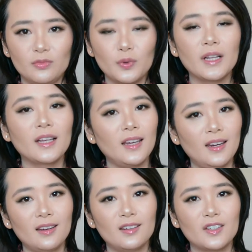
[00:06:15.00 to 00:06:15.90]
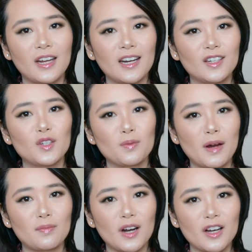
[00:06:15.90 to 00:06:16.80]
really to get into
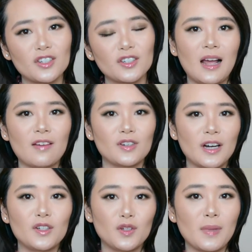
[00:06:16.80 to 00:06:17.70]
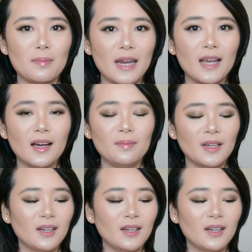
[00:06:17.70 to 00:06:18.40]
my brush after I do my makeup.